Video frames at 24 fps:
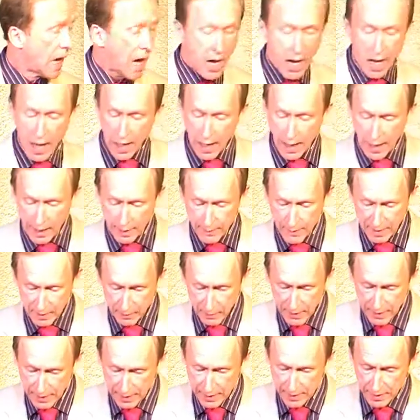I am at
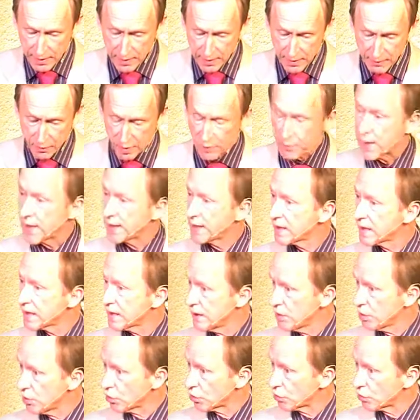peace with my decision.